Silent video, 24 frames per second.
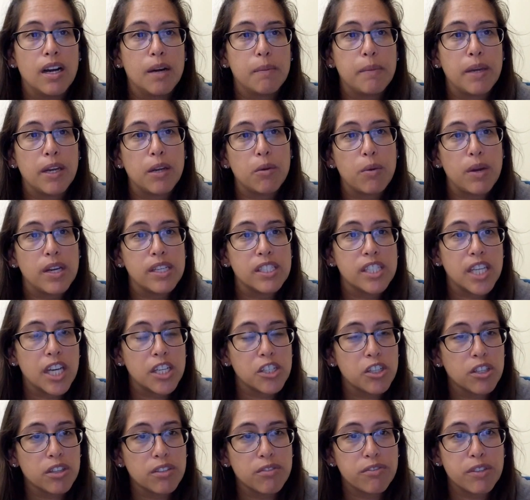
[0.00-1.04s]
Anyways, catch
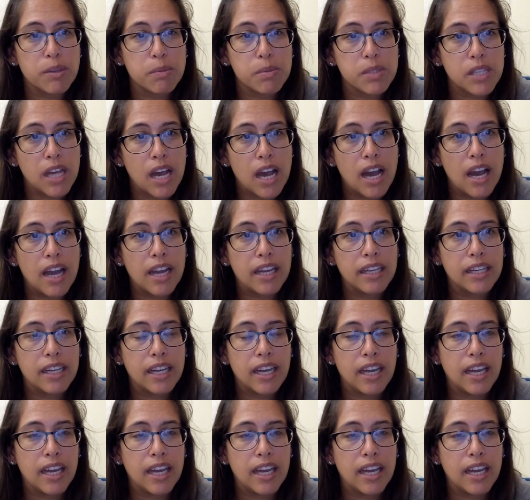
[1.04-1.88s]
you on the flip side,